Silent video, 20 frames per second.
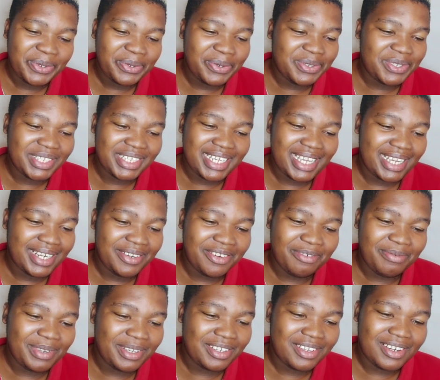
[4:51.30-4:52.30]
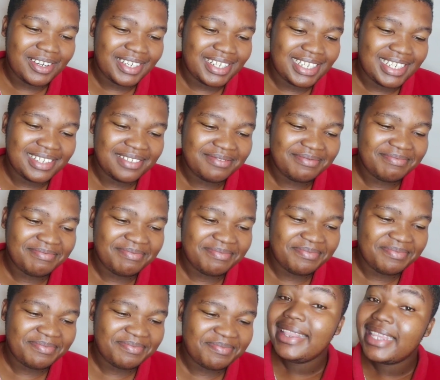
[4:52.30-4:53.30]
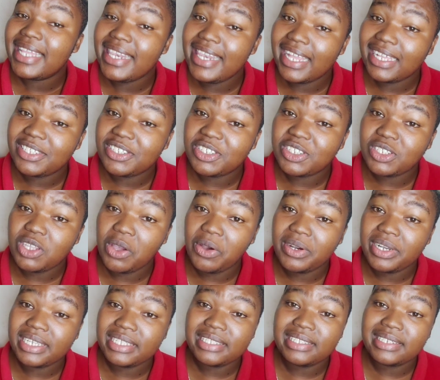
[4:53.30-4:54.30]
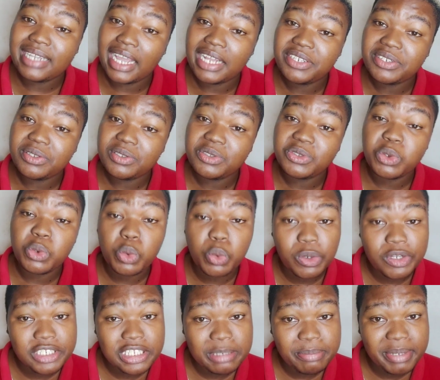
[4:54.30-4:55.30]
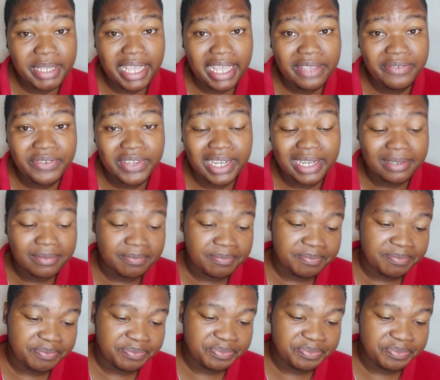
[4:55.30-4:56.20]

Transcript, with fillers: Doja Cat. Oh my god. The next song is titled Worst Behavior.